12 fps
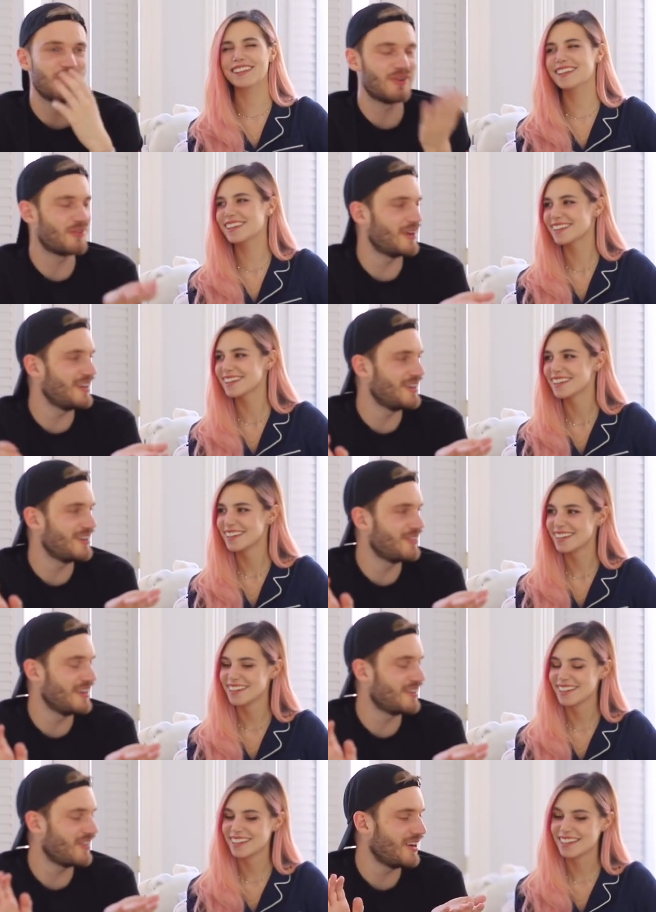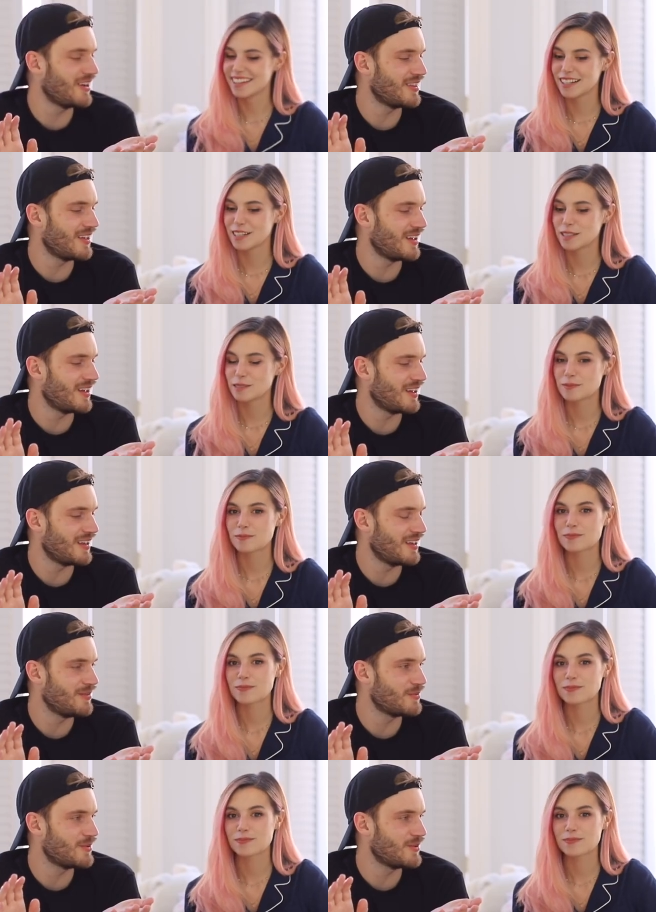Speaker 1: were recreating
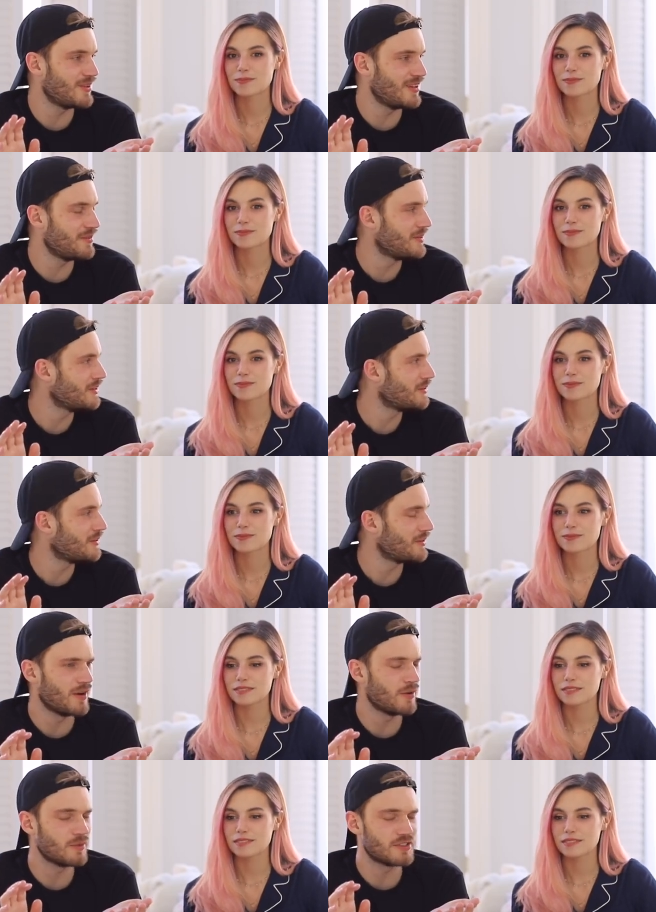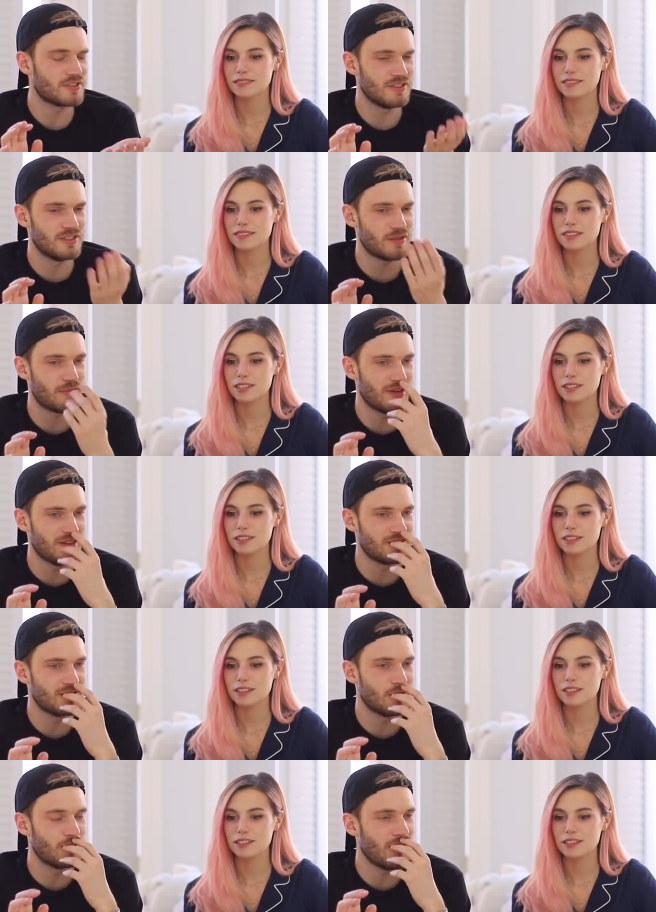the Kimu, Kimino, I don't know what it's called in
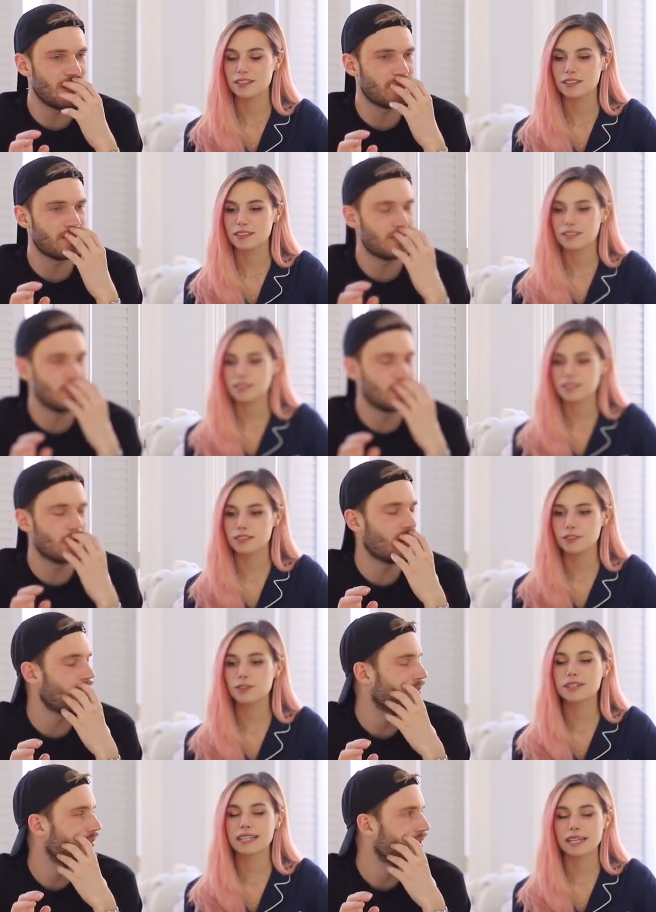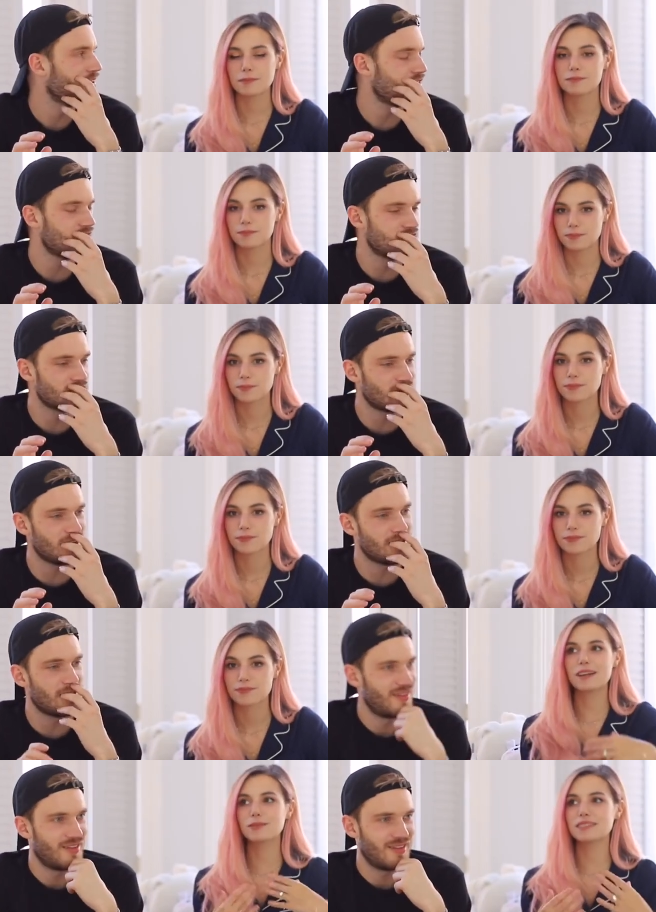Japanese. No name. Your name. Your name. Jesus
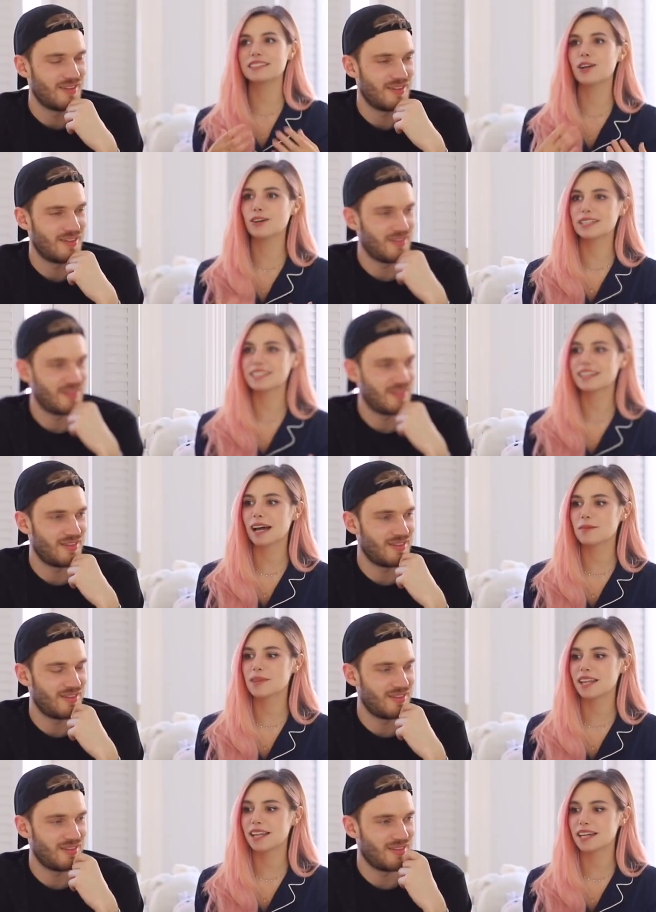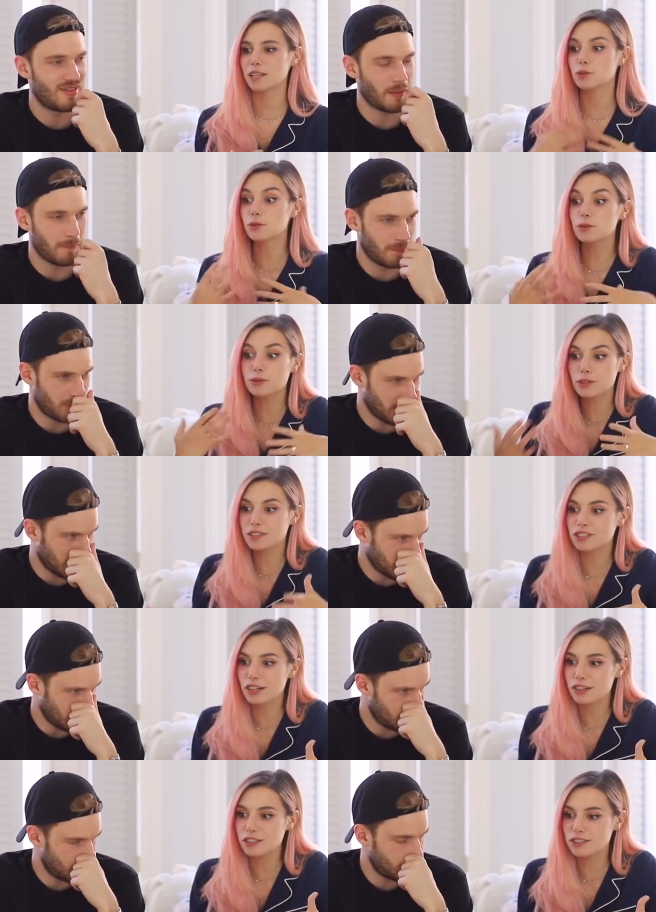Christ.
Speaker 2: That was the only time that like you
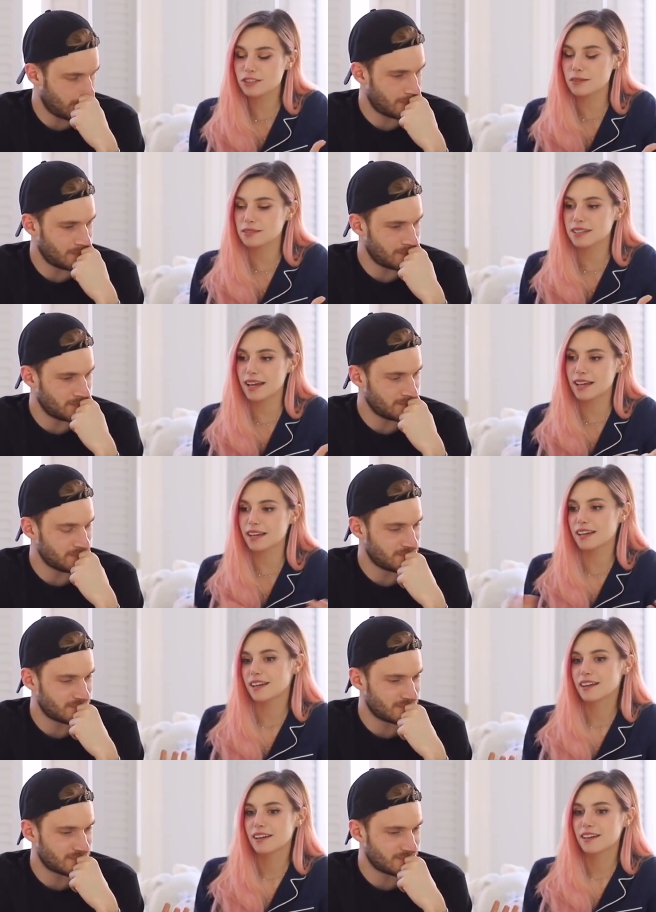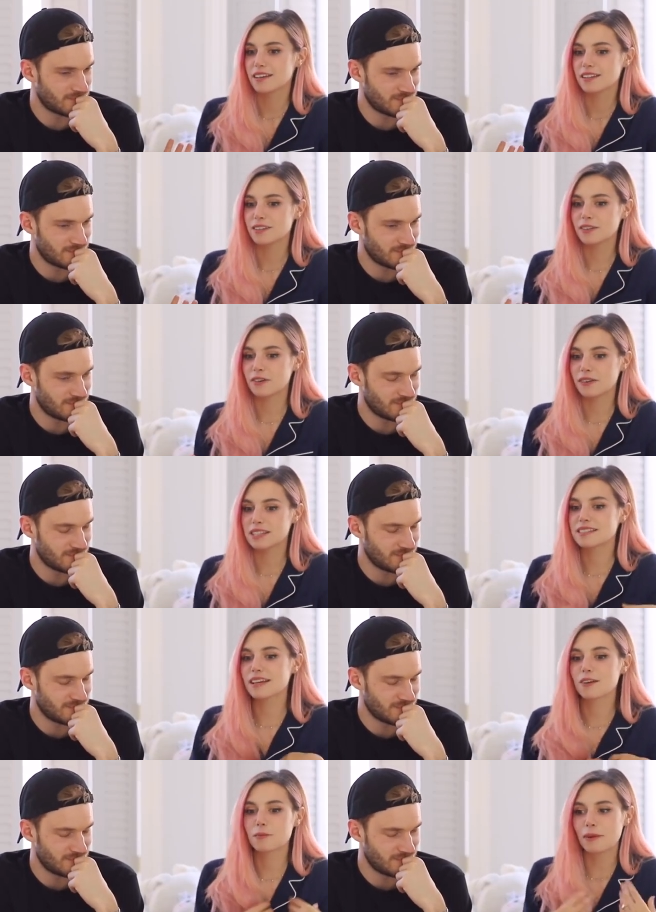took charge. So I was mm. like, you know,
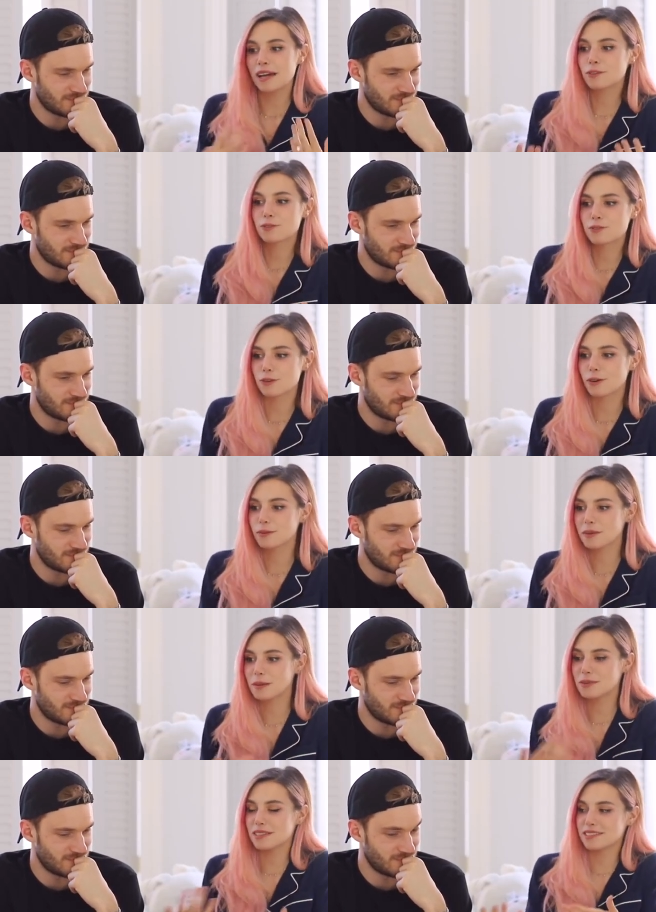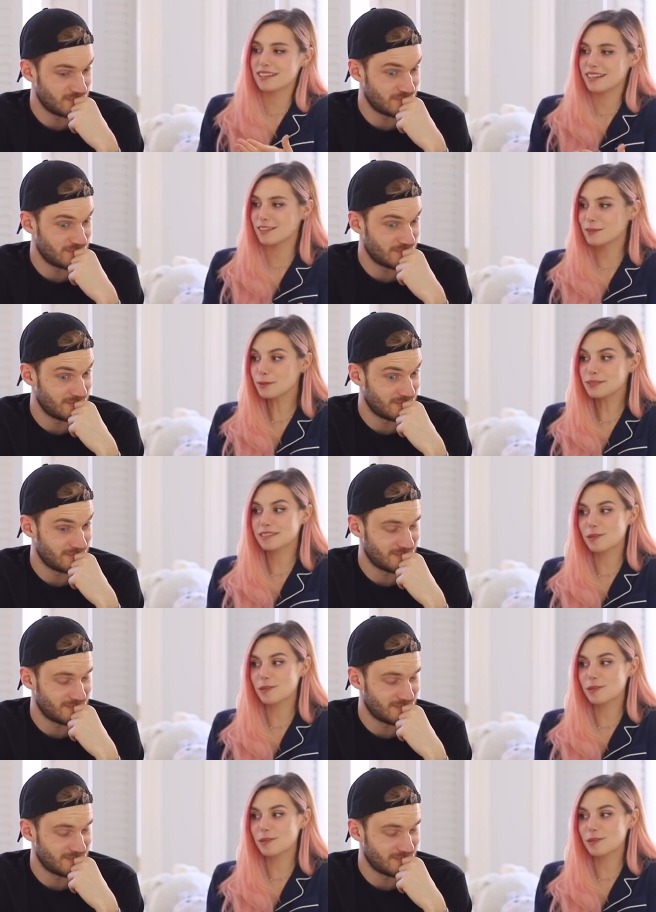it's out of my control. Maybe he's gonna do